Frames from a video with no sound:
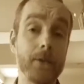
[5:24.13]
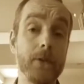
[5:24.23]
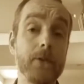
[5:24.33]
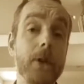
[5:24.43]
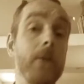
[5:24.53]
so
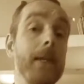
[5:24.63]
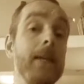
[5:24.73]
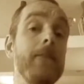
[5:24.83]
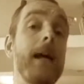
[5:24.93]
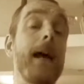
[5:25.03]
you don't
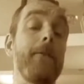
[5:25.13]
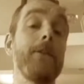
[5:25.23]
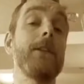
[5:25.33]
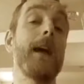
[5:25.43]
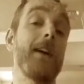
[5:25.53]
even have
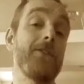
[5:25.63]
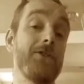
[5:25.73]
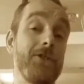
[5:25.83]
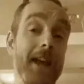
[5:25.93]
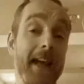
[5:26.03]
to
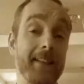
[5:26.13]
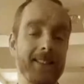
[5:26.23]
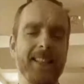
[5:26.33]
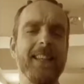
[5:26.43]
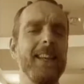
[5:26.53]
cash checks.